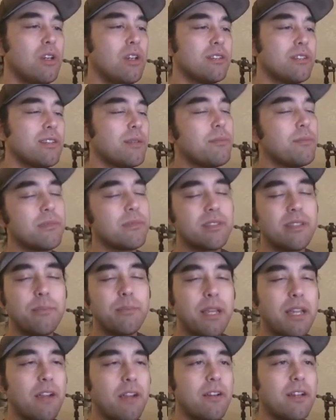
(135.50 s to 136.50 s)
some
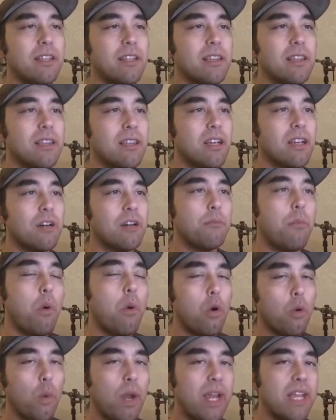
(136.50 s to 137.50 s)
some carry uh,
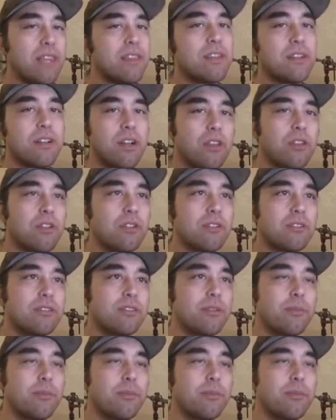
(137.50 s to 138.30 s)
more weight than others.